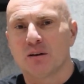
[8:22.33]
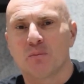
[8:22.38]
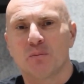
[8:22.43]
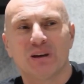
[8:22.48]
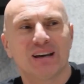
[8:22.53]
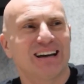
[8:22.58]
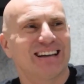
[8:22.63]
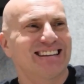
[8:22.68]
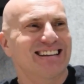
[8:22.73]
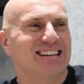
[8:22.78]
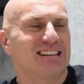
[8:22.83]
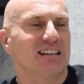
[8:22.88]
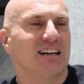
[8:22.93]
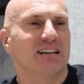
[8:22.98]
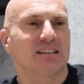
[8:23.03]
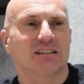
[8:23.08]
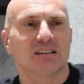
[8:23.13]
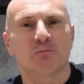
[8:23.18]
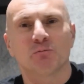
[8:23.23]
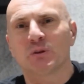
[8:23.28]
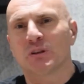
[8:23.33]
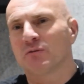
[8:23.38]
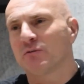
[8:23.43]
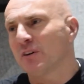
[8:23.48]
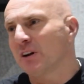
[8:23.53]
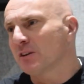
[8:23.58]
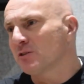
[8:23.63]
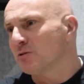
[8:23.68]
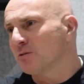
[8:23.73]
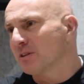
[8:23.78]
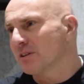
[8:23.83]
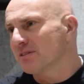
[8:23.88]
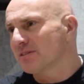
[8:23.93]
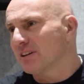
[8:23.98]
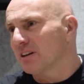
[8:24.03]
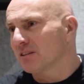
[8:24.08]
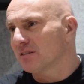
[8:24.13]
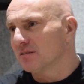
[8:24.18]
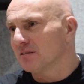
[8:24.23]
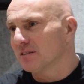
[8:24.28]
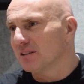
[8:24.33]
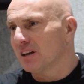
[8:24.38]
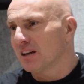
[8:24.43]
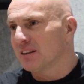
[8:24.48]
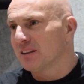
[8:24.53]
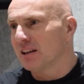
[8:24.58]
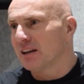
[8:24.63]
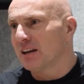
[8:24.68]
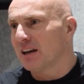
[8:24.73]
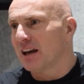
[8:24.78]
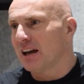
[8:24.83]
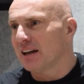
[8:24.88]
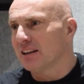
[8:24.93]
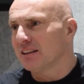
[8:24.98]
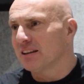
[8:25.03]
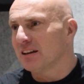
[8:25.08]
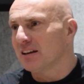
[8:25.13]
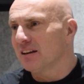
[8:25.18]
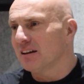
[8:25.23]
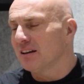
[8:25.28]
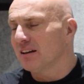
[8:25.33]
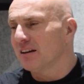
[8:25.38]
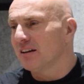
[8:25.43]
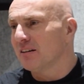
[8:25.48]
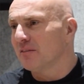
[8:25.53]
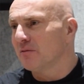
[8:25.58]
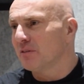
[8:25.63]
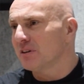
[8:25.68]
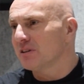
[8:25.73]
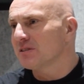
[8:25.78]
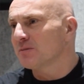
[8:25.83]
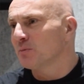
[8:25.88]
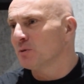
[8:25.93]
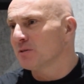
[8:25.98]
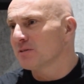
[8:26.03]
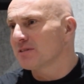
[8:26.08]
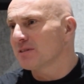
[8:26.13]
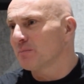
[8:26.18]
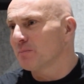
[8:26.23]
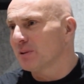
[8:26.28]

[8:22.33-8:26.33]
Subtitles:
we had a client in manufacturing sector that they had a very small